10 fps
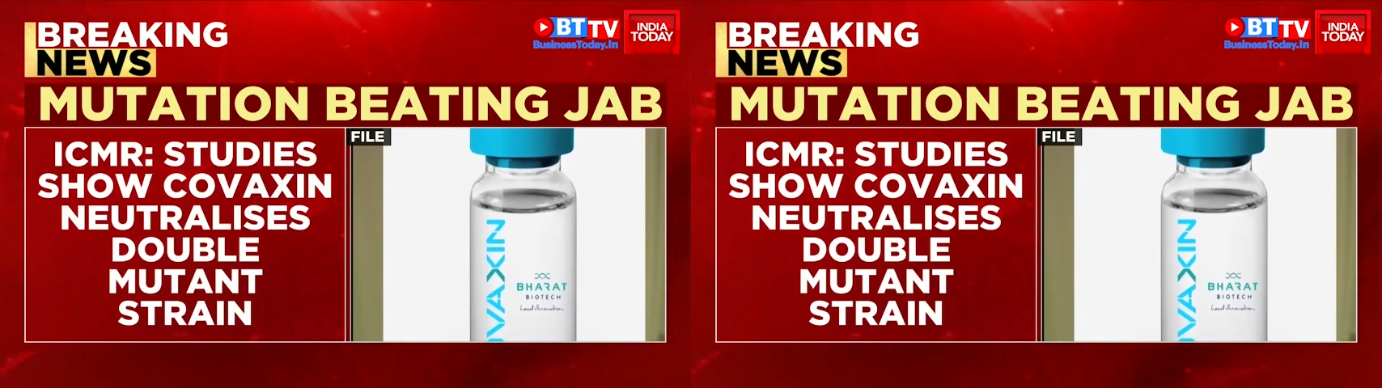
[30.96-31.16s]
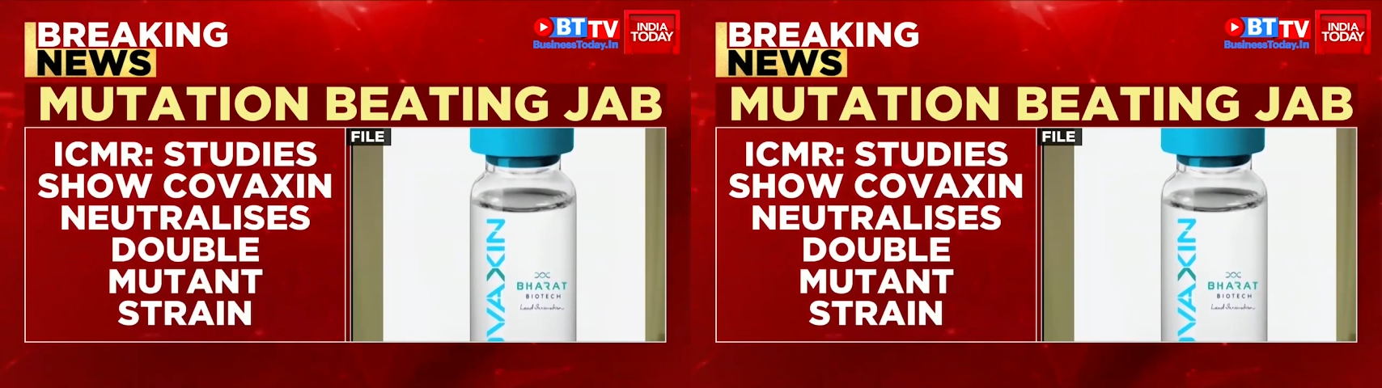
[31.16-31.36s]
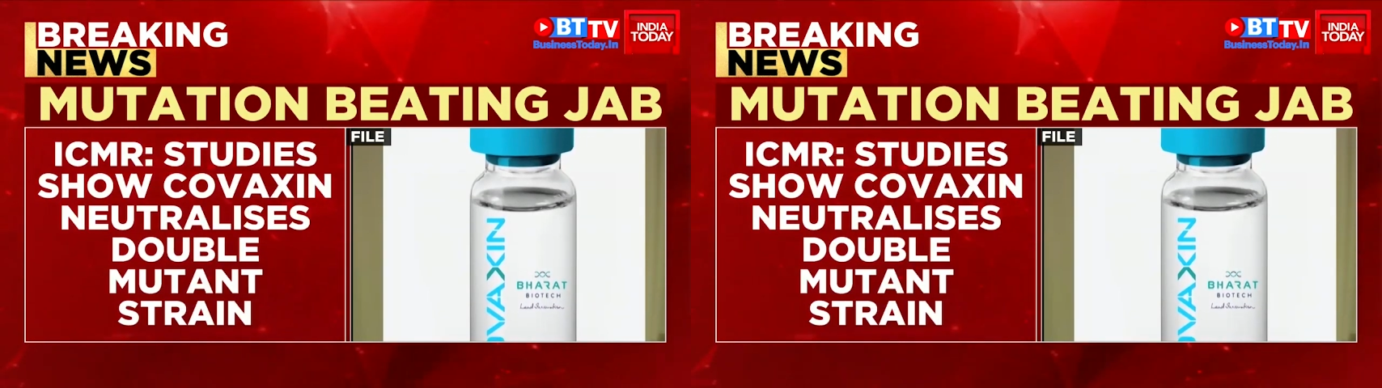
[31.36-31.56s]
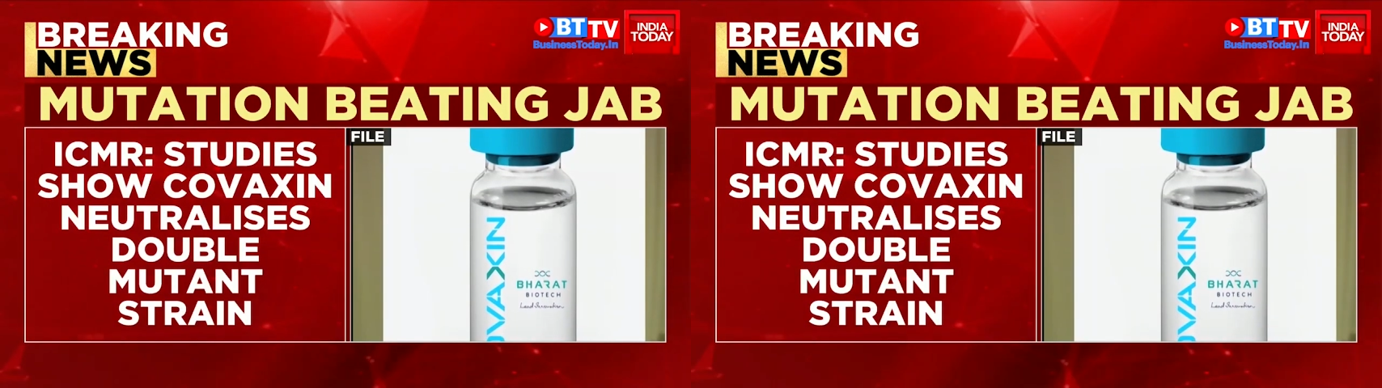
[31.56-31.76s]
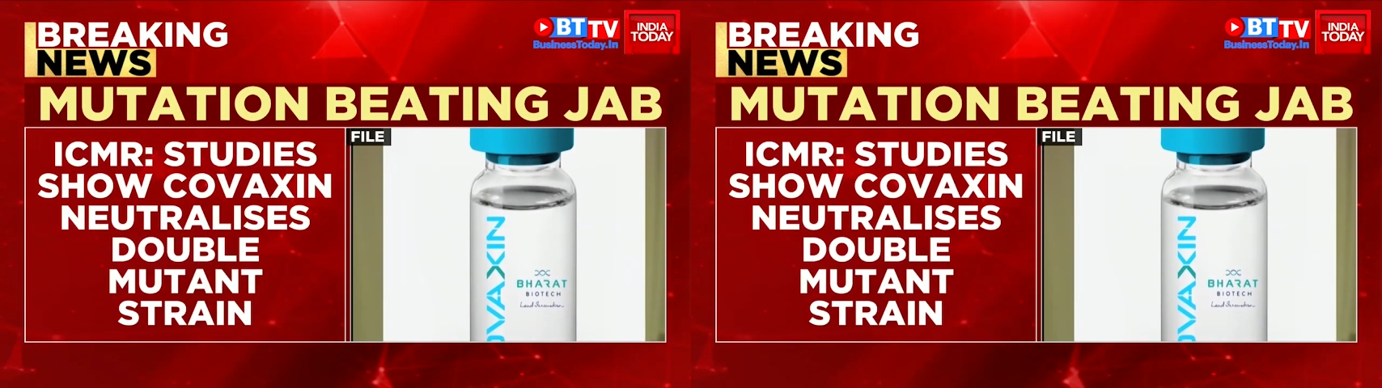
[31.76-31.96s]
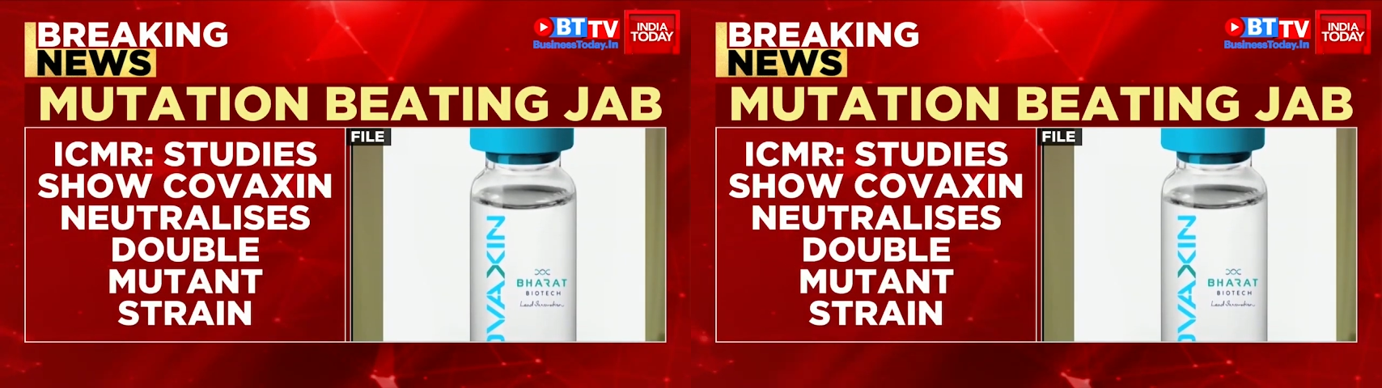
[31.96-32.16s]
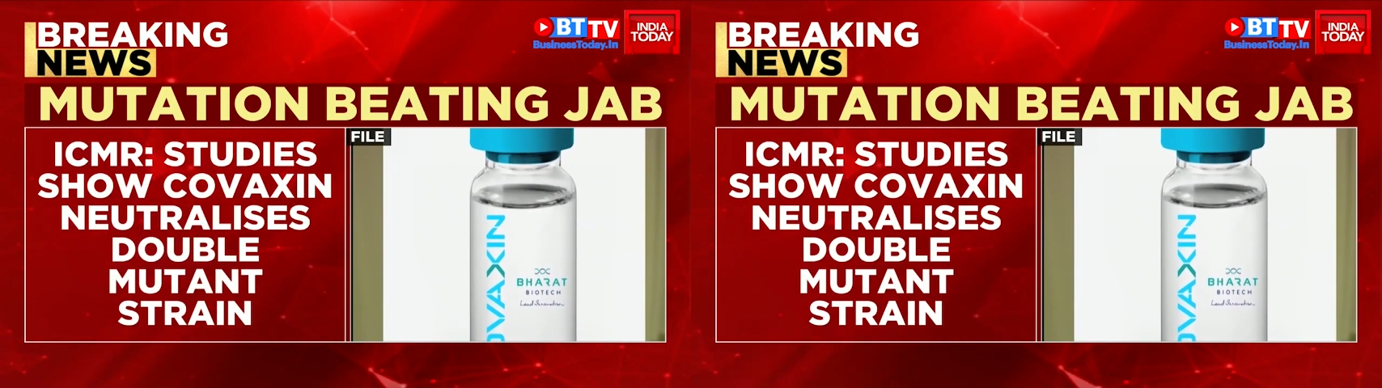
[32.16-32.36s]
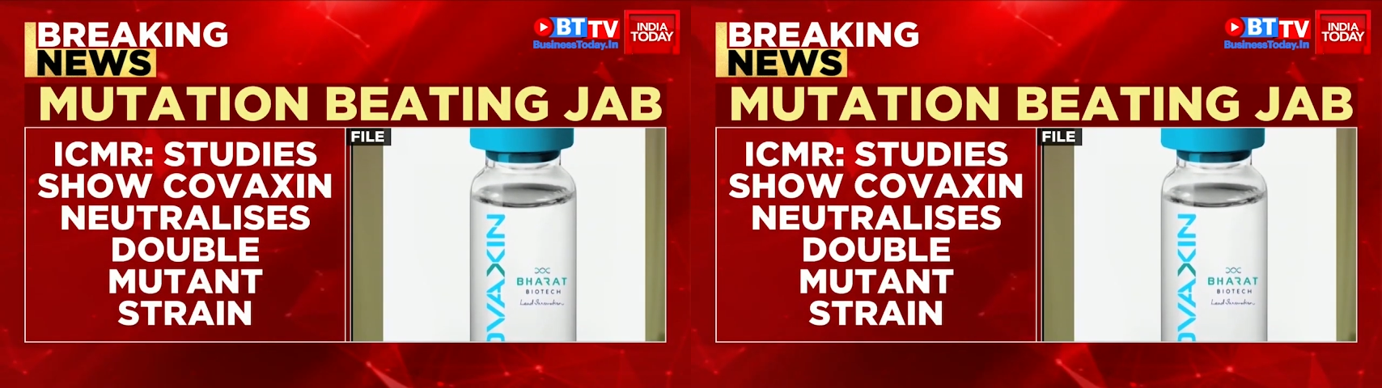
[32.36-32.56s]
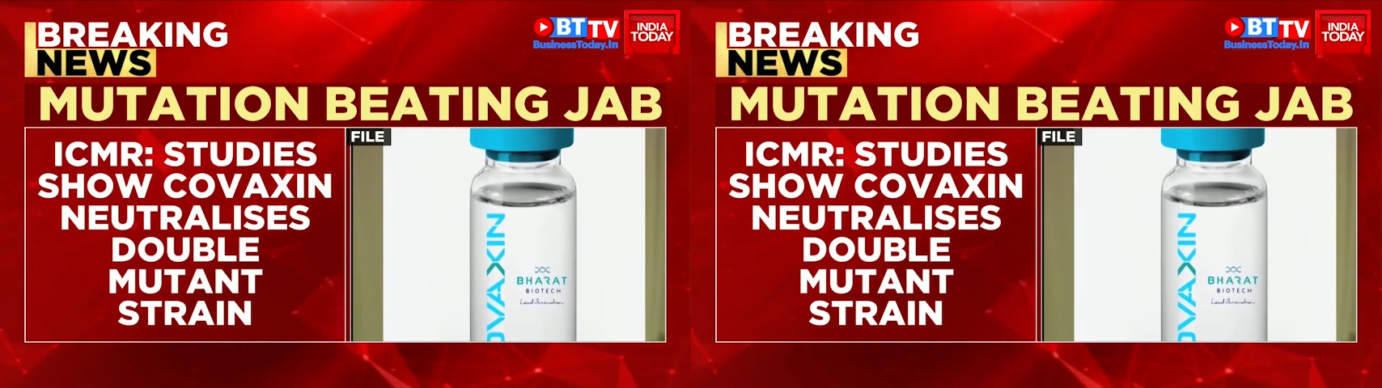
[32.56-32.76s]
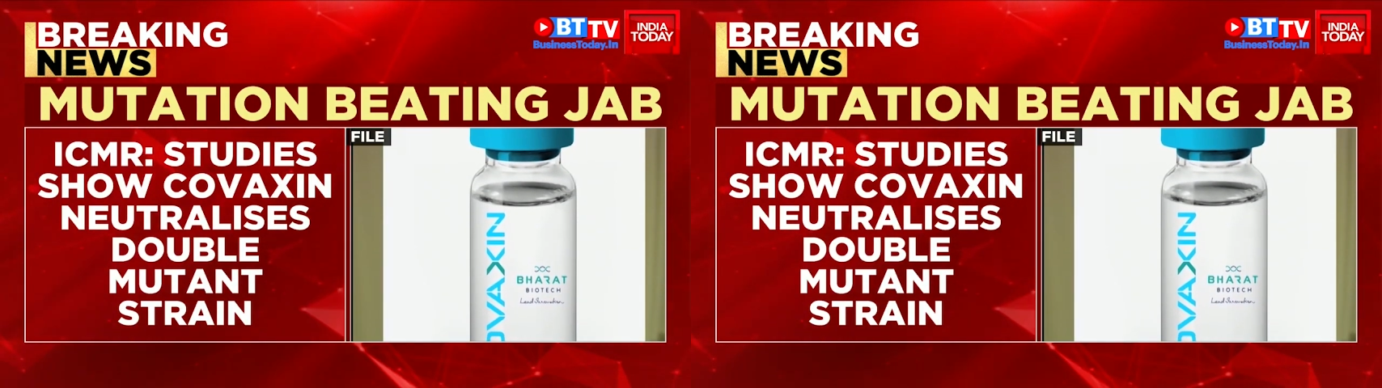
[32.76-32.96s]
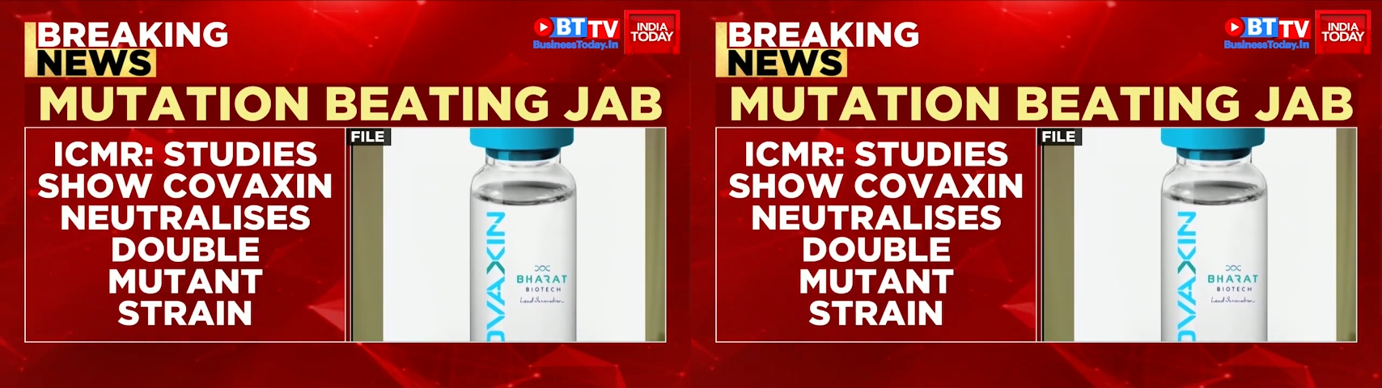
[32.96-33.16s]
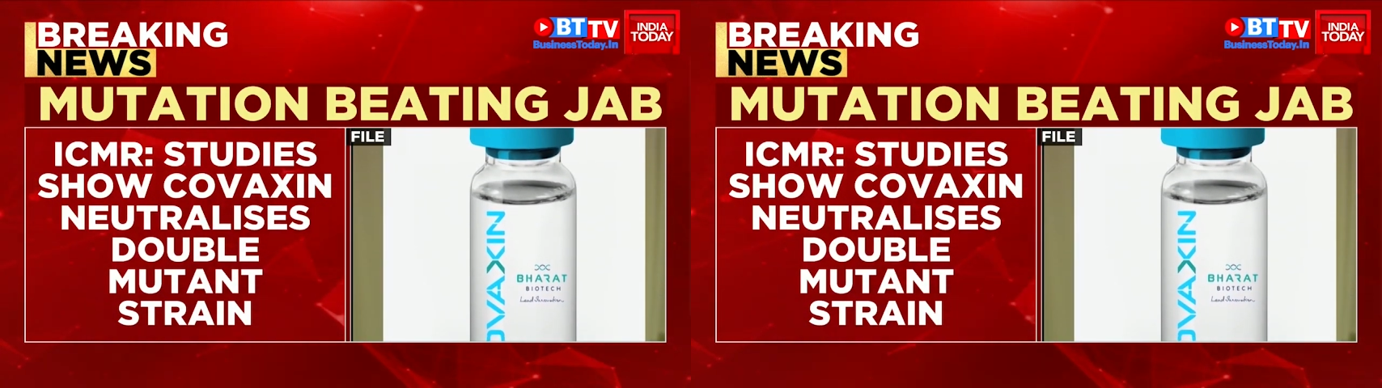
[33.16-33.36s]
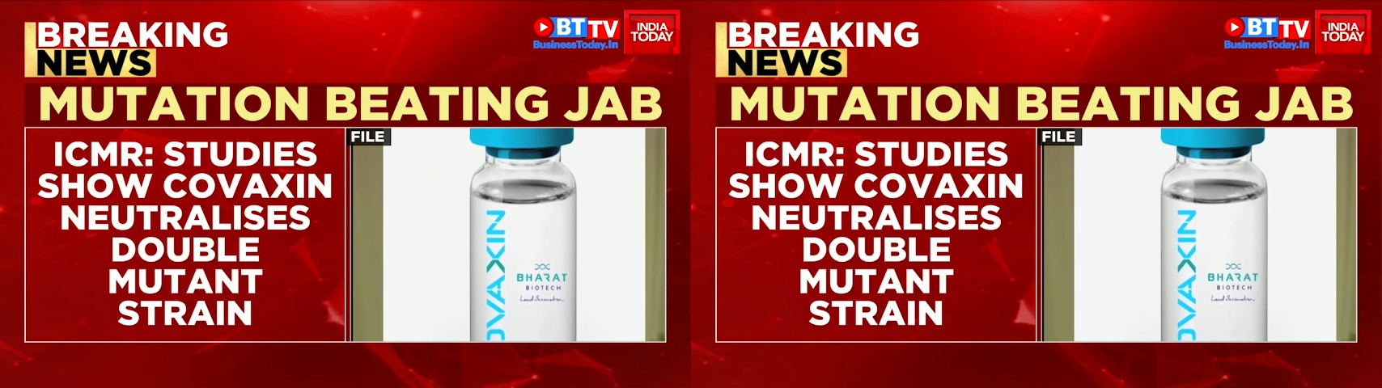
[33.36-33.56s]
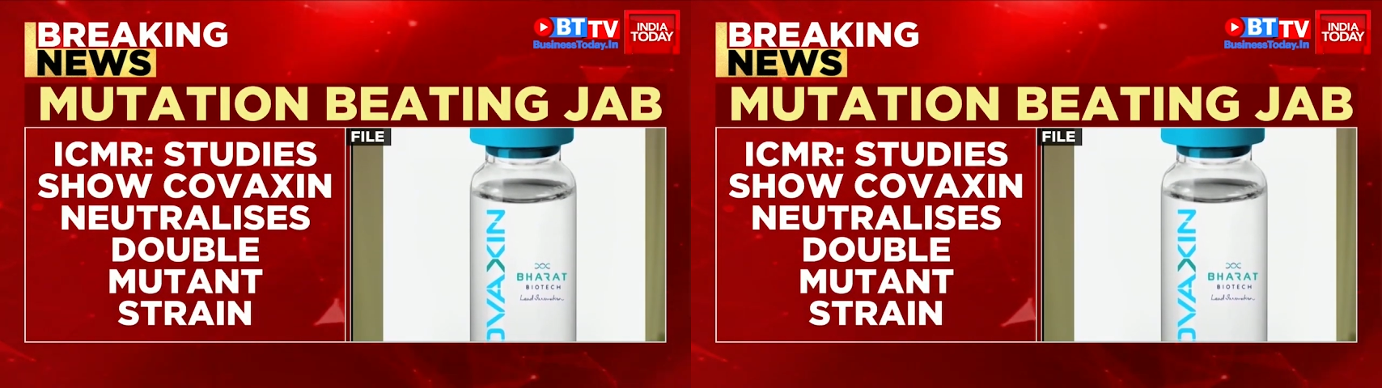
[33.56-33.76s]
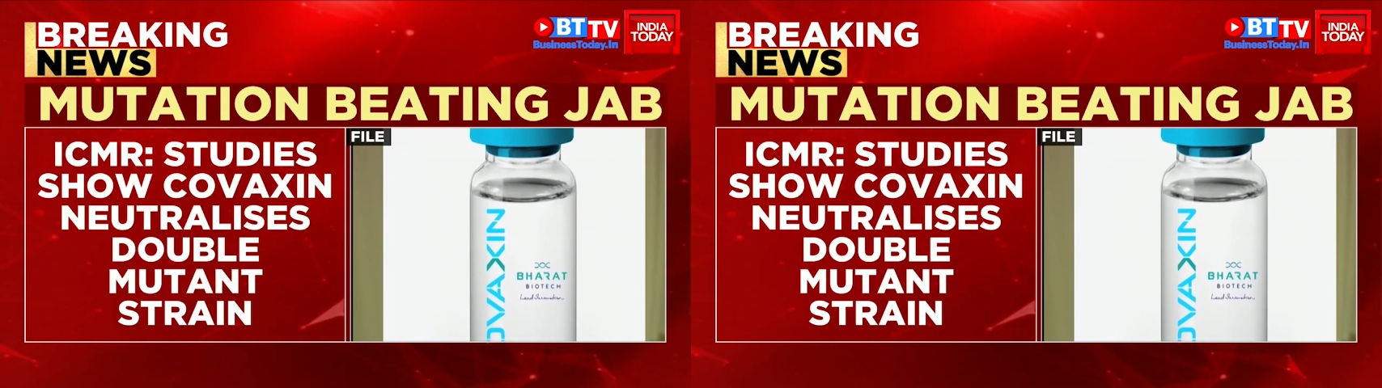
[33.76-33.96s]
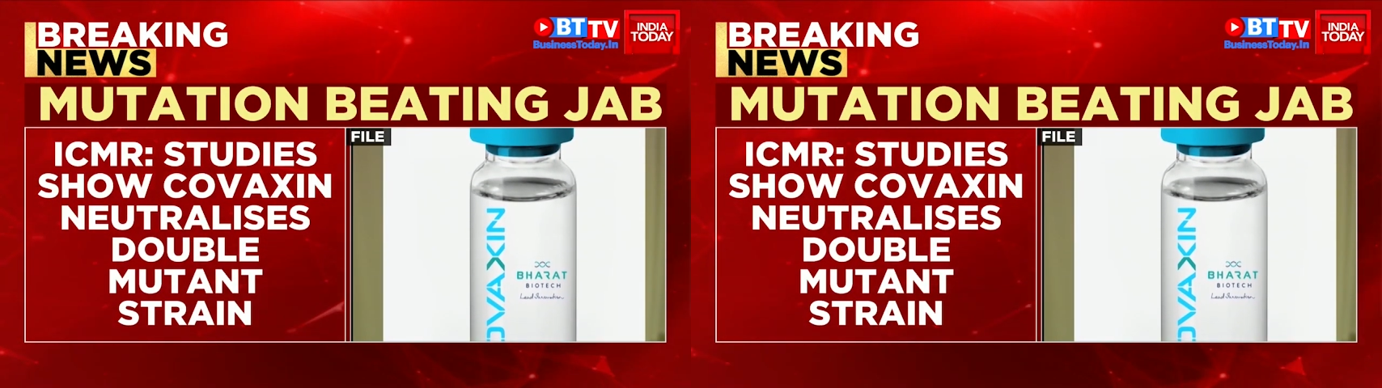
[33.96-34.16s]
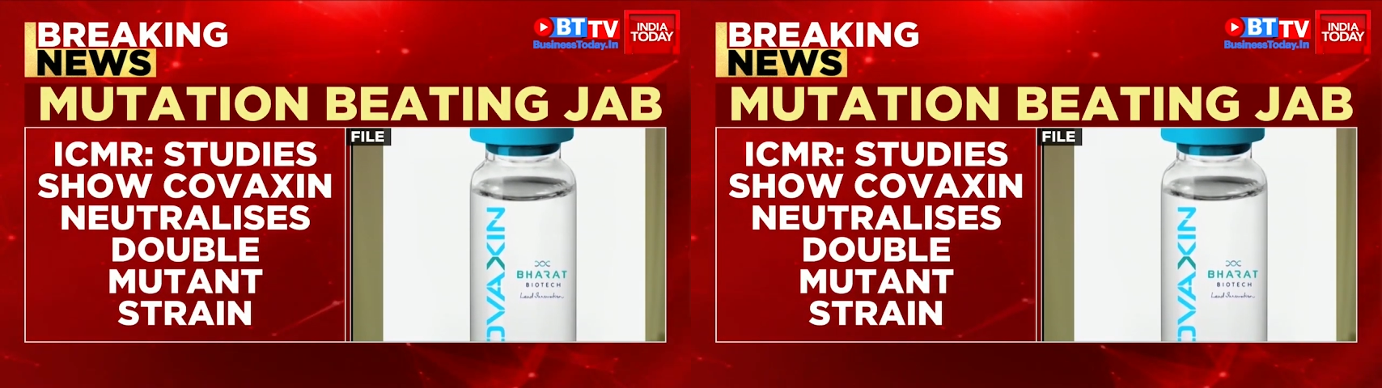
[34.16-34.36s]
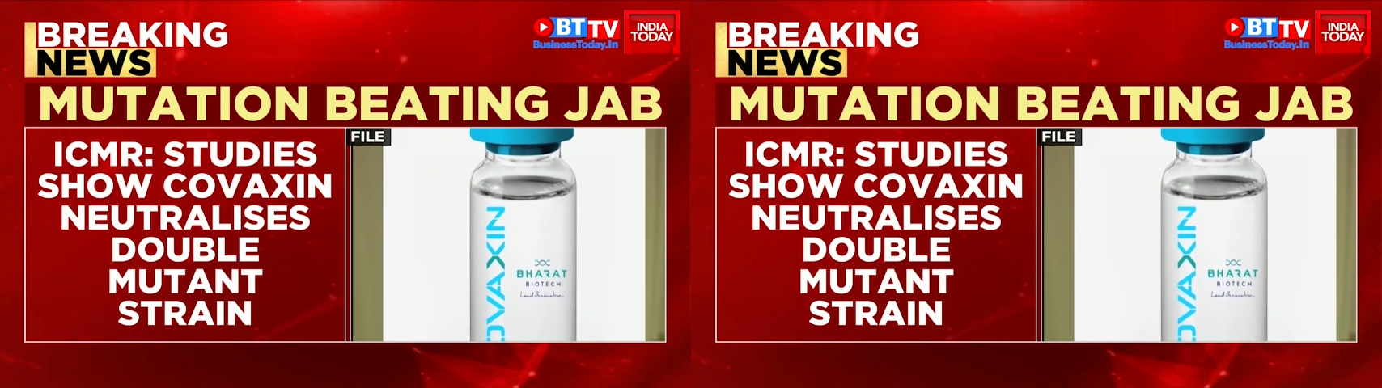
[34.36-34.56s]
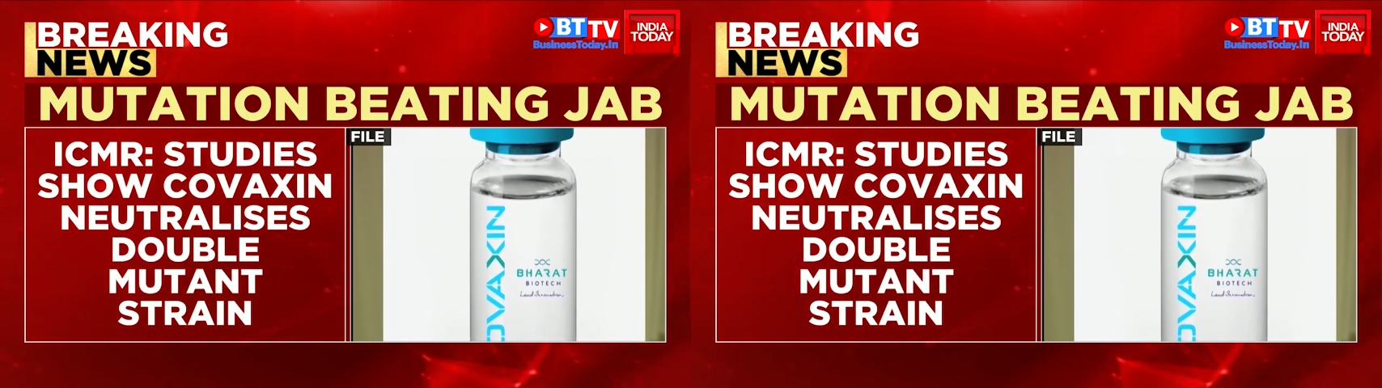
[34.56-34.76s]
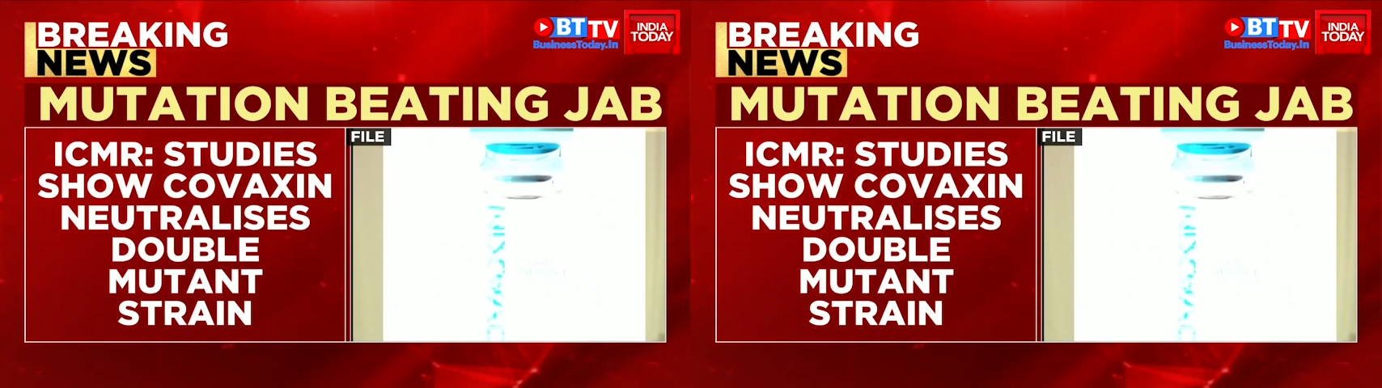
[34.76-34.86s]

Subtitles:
Nobody's mouth can be seen.